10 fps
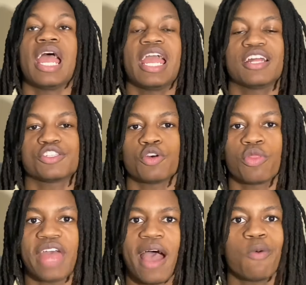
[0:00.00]
And so
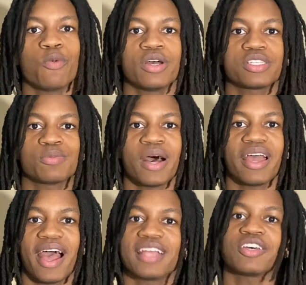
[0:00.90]
that was
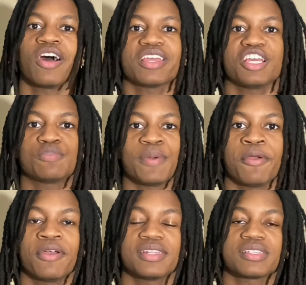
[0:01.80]
my Italki
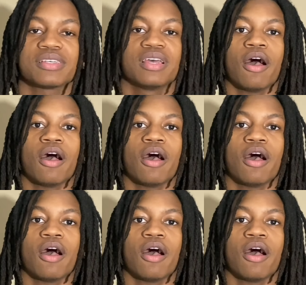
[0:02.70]
experience.